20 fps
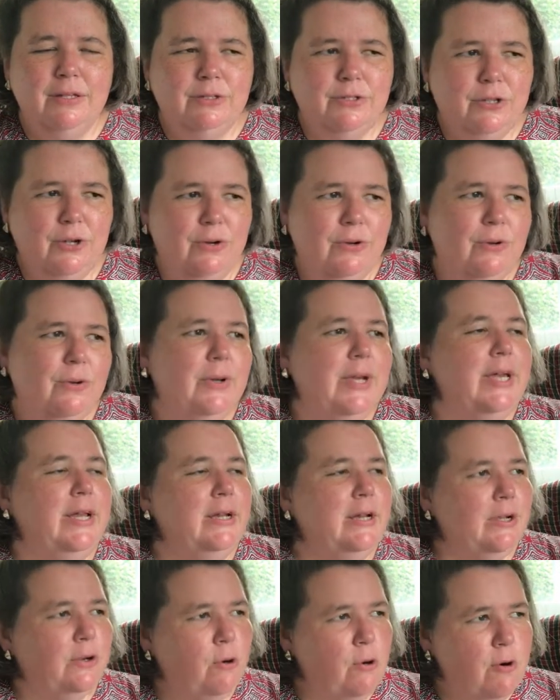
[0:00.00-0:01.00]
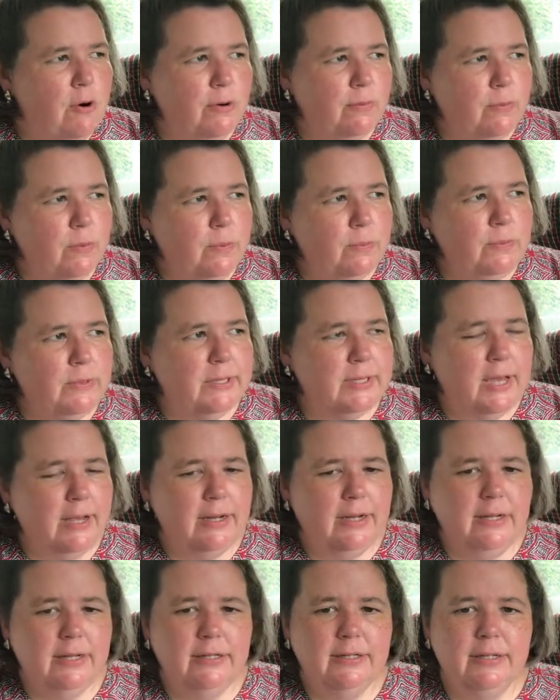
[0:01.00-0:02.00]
so in a courtroom setting,